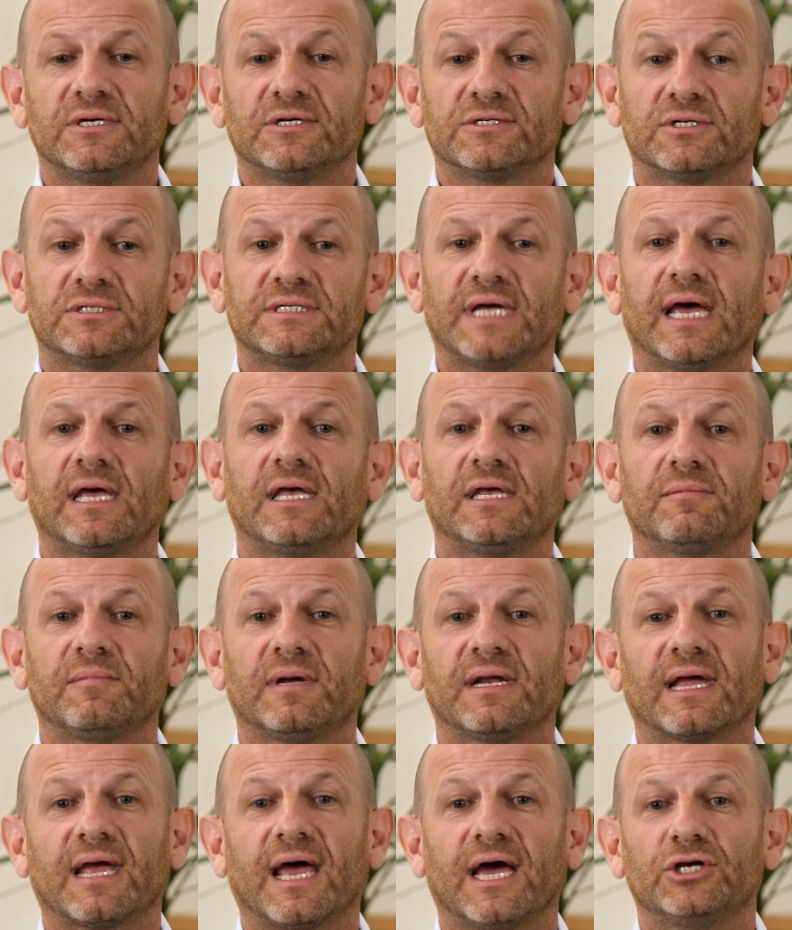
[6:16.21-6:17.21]
So taking your
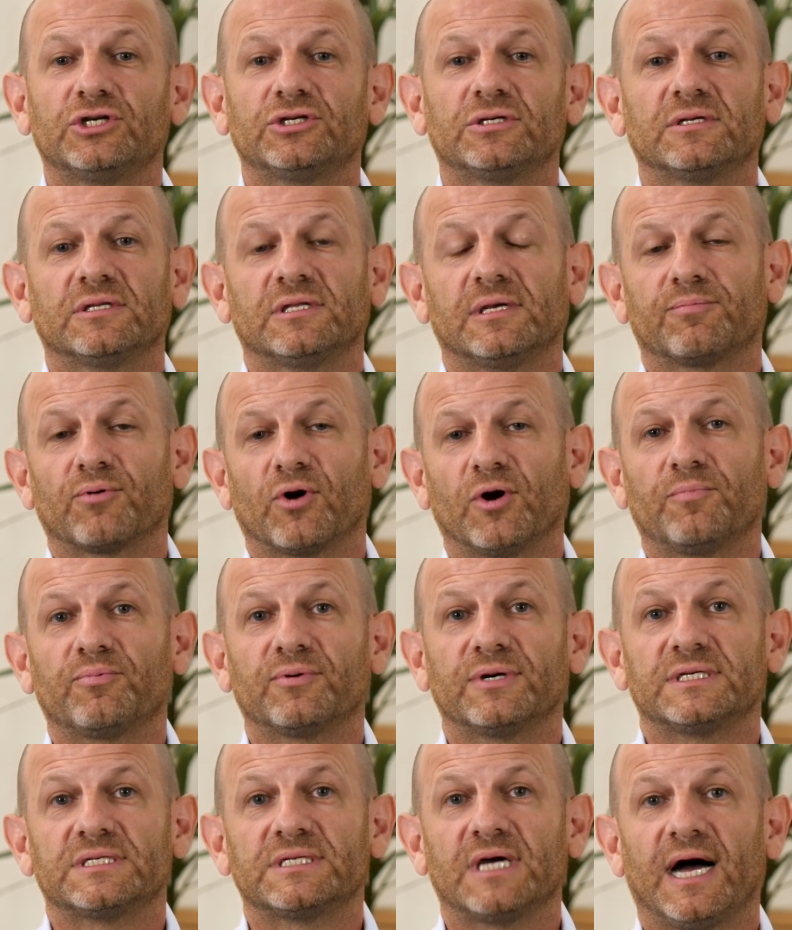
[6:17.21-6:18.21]
medication at the
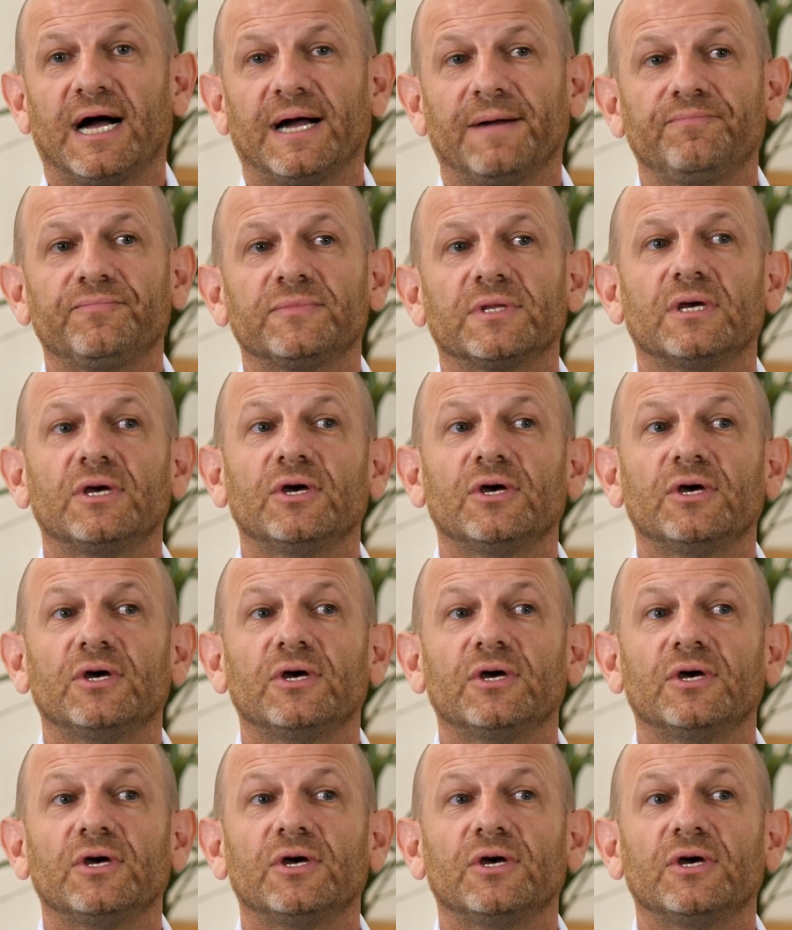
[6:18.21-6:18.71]
appropriate time,